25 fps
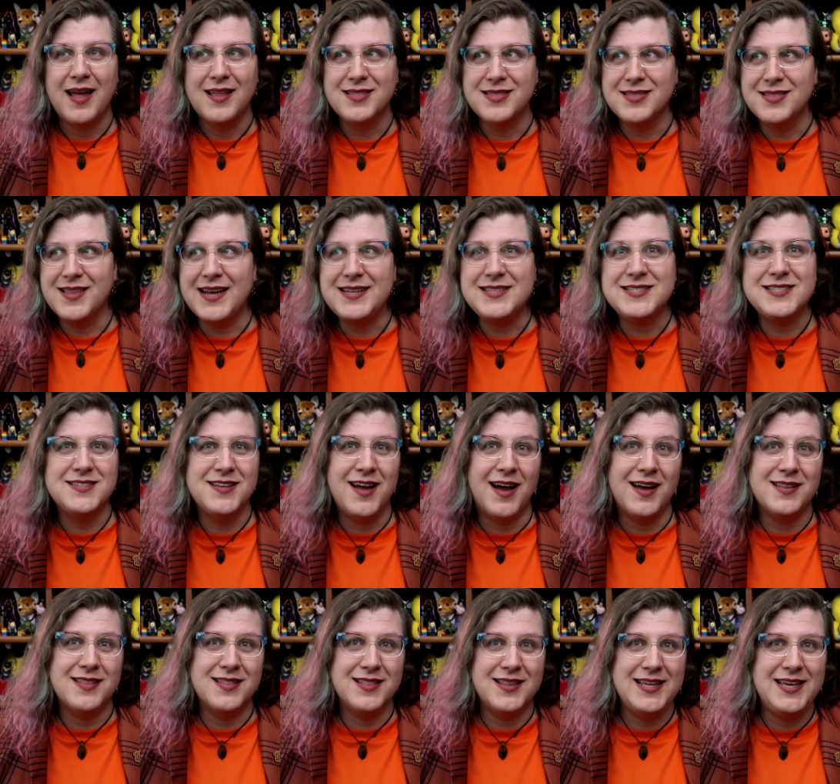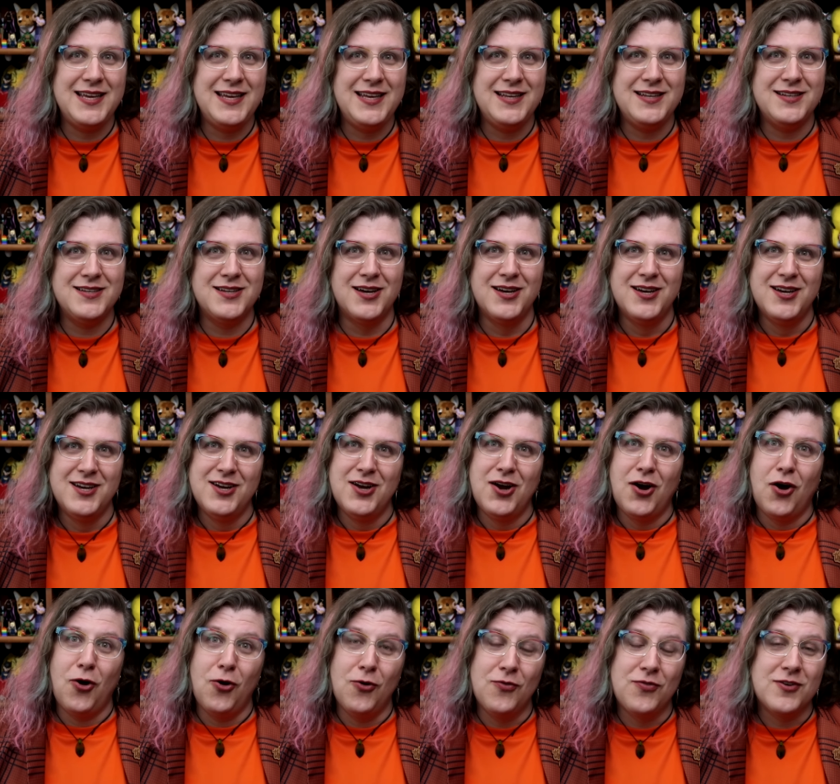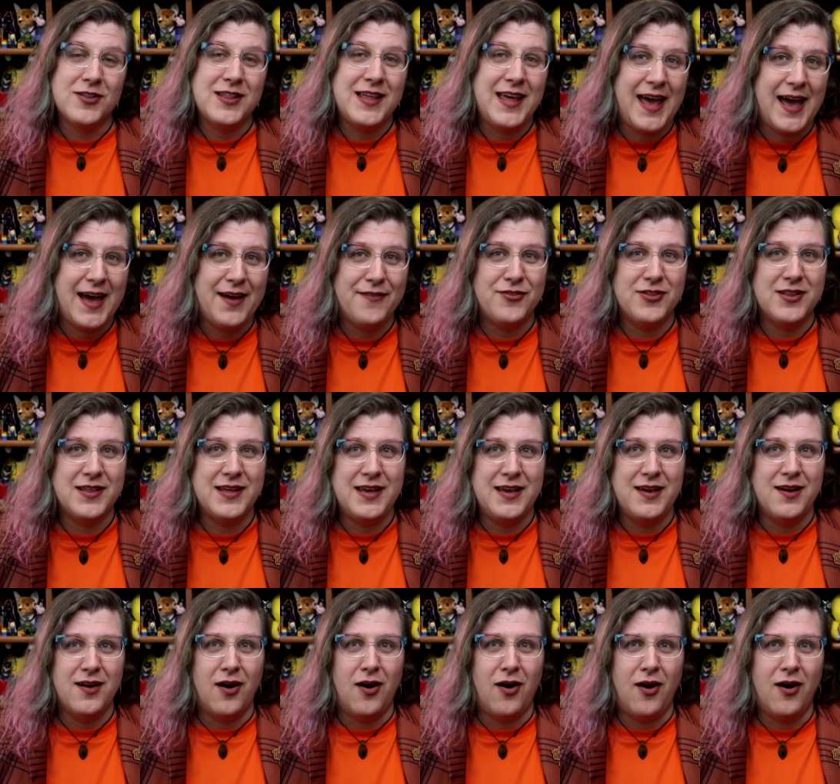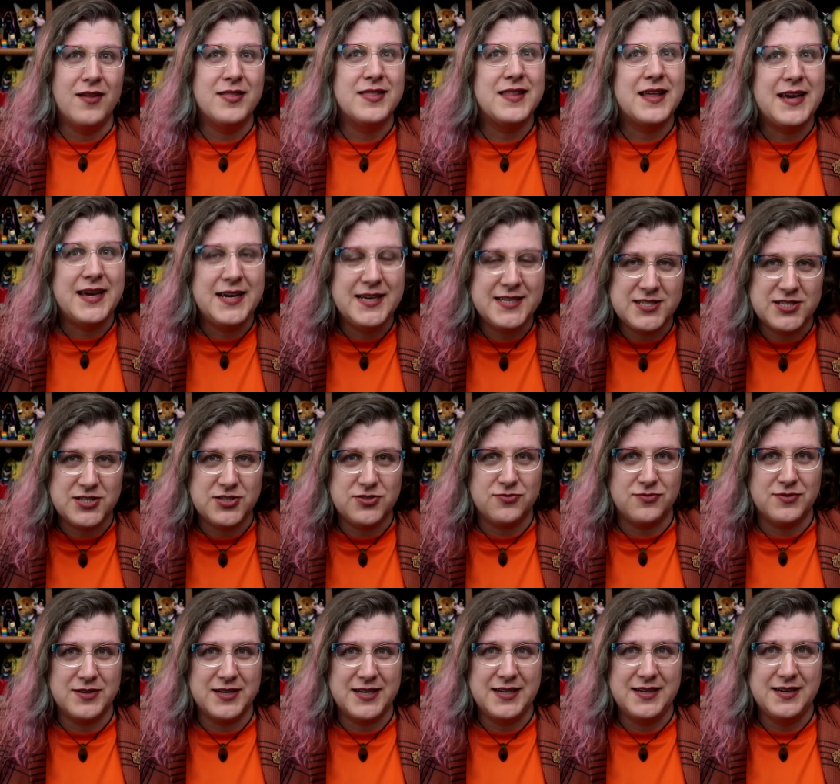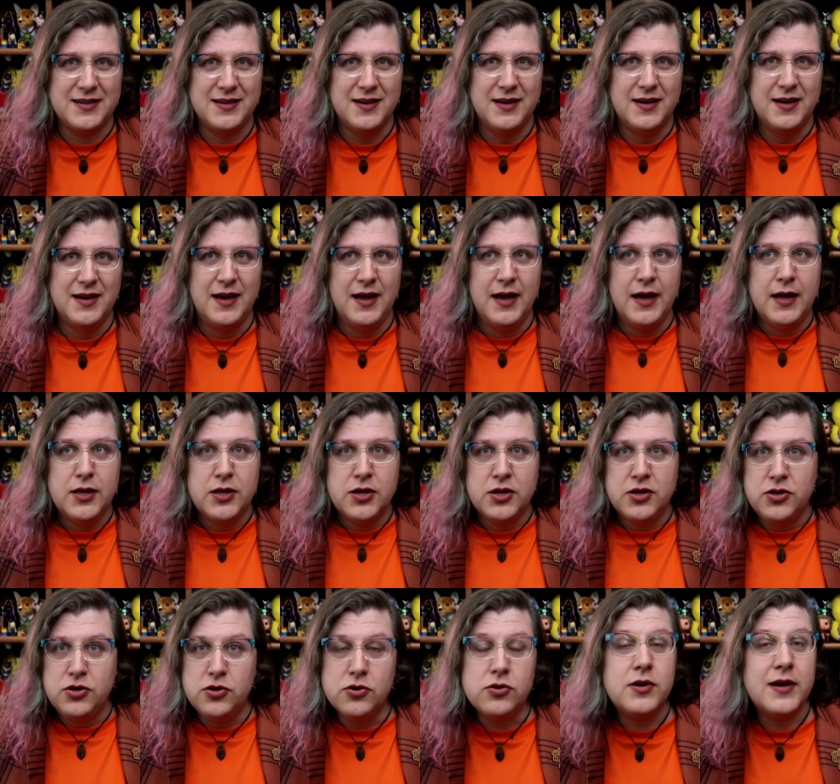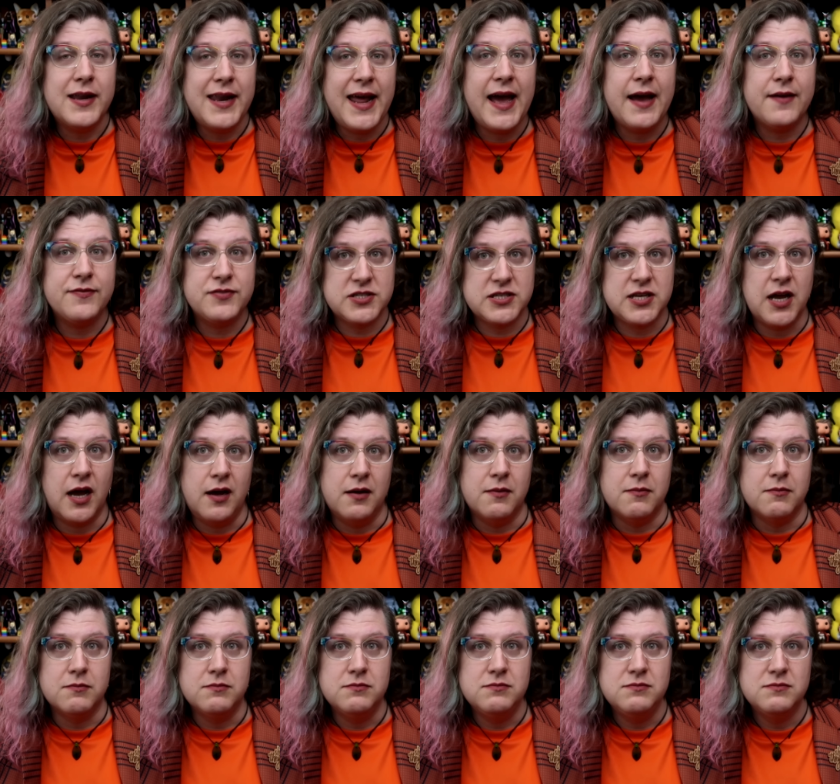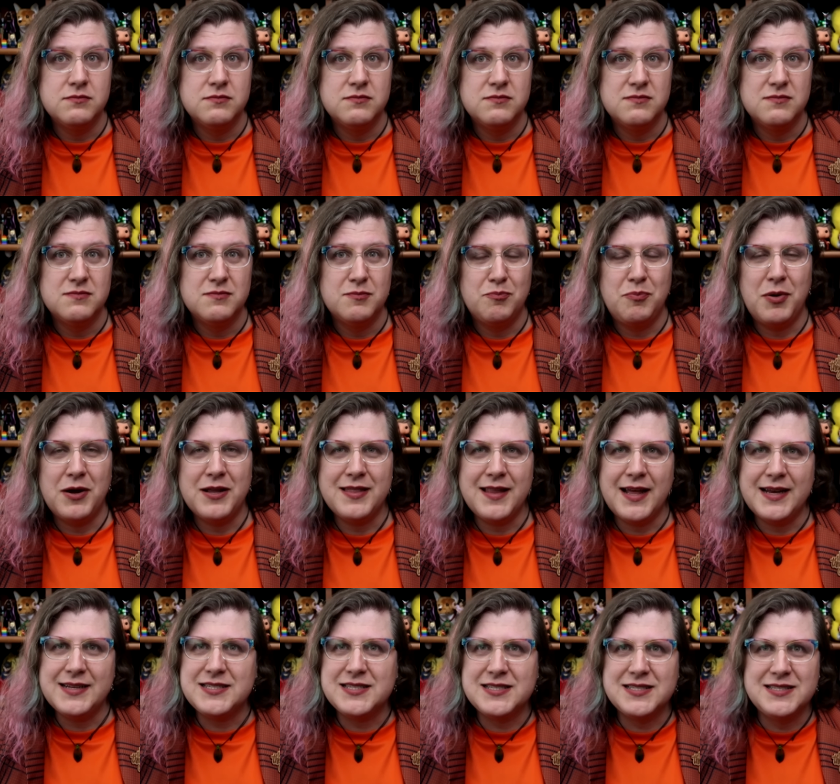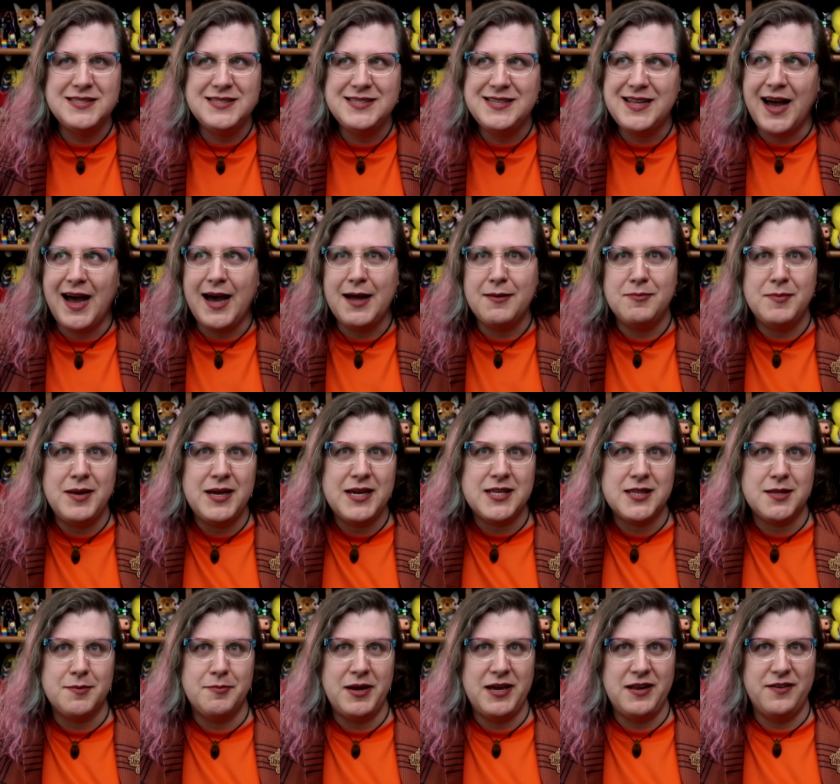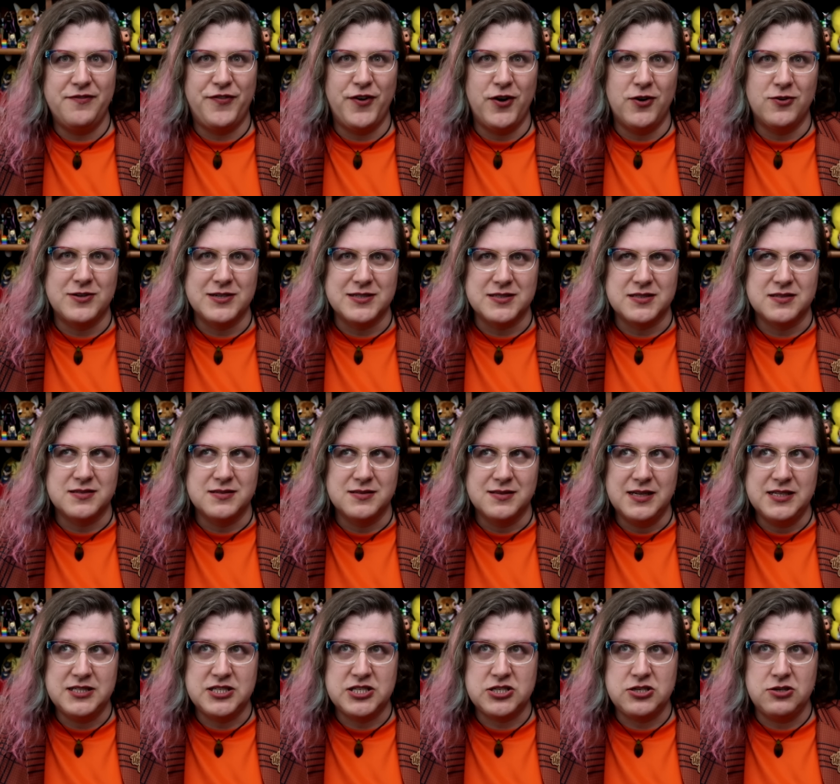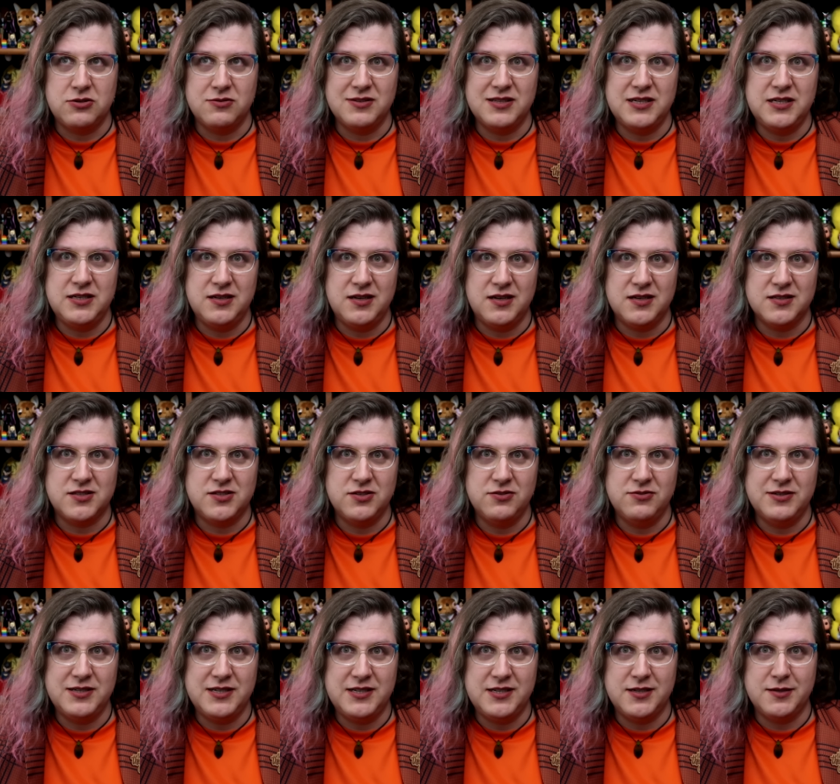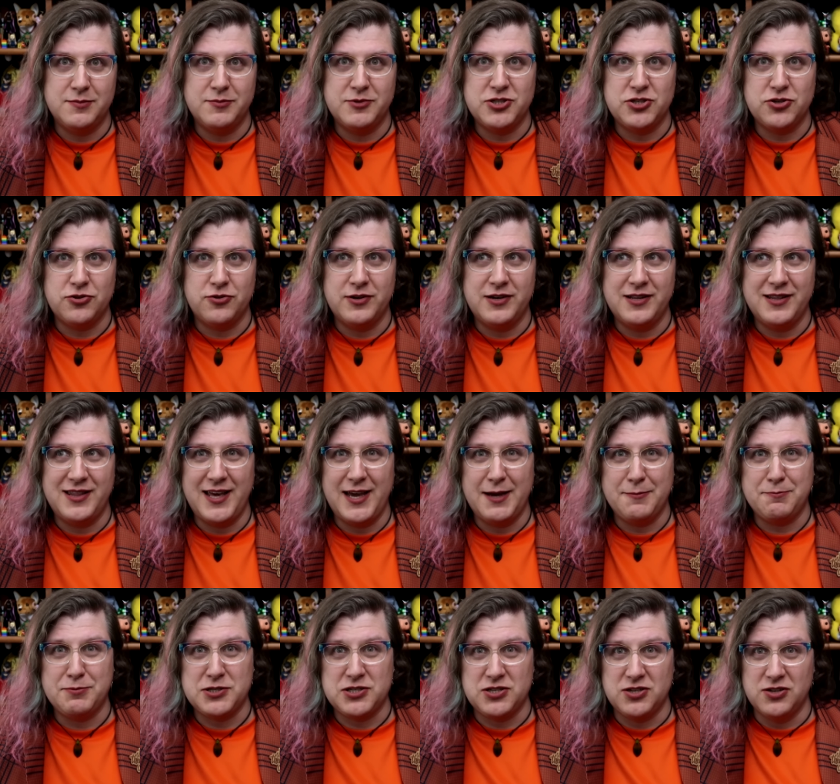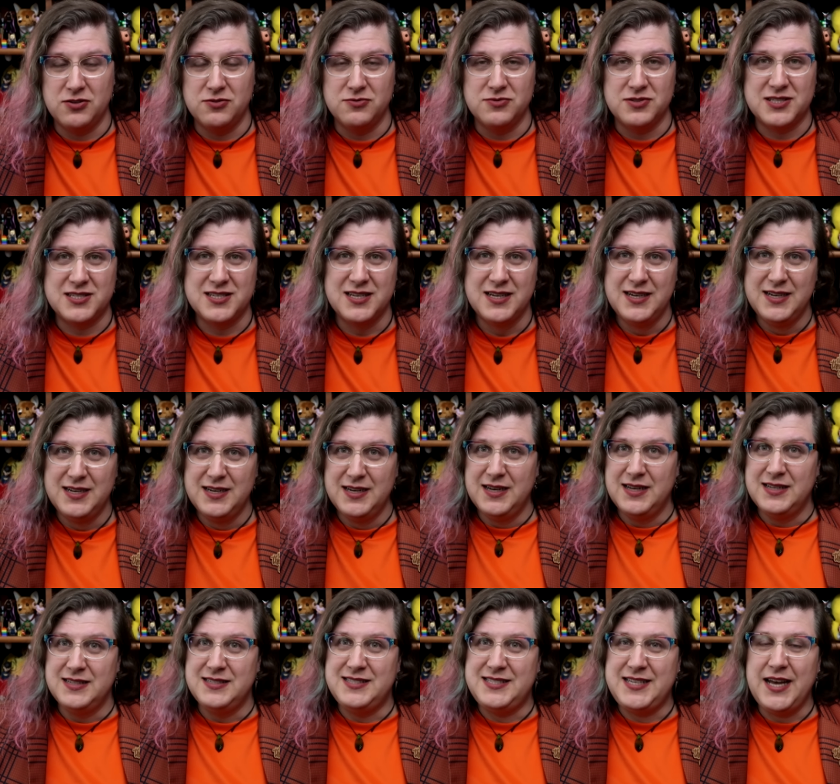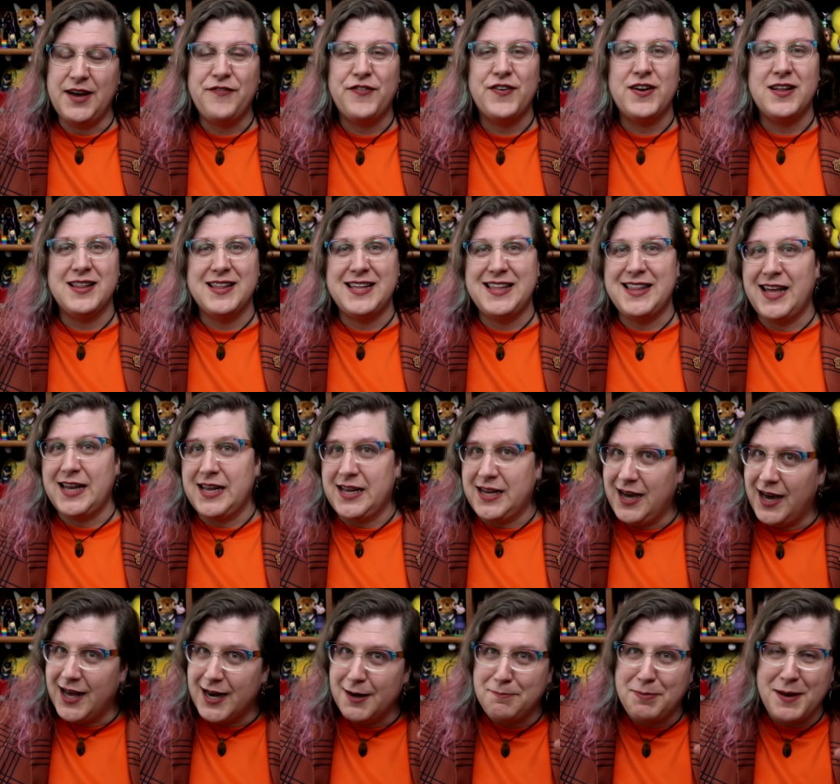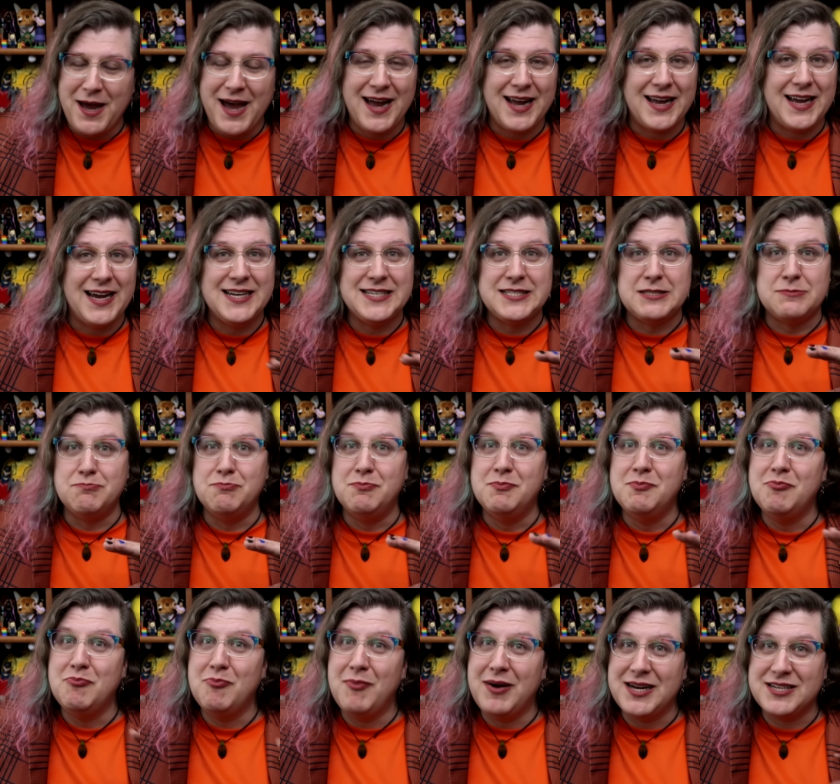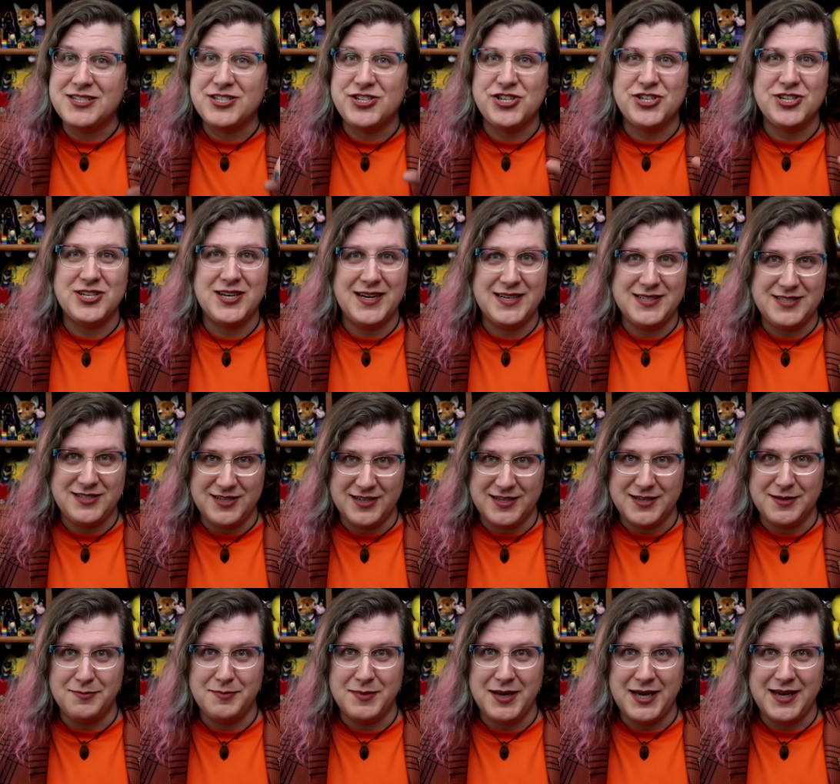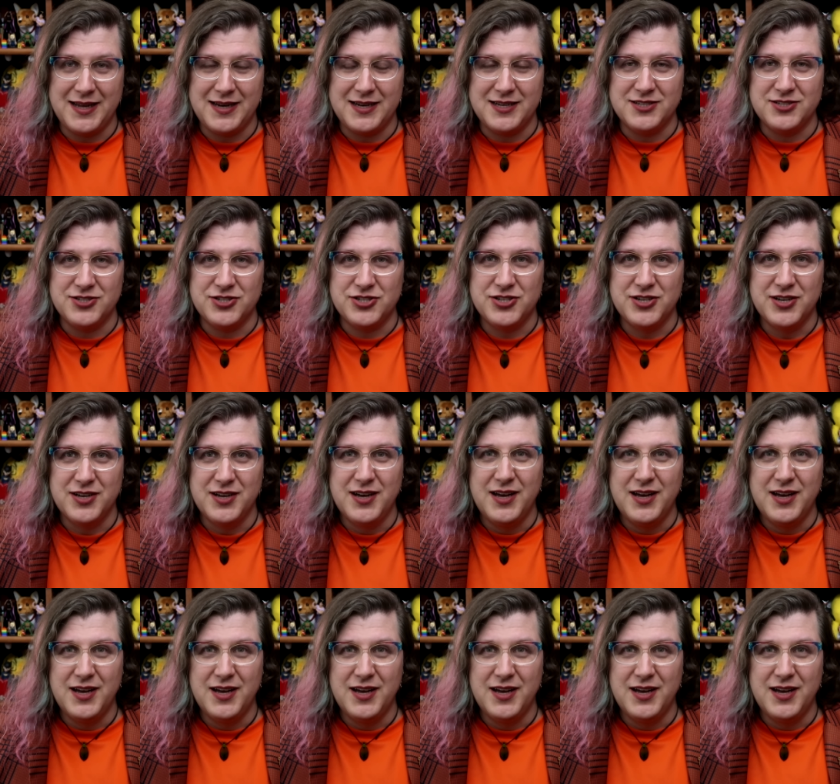let's not lean overly heavily on the history. You could have some, but let's not make it the main focus. Let's certainly not do it in a majority of the episodes. Definitely, like, cut it back as much as you can manage.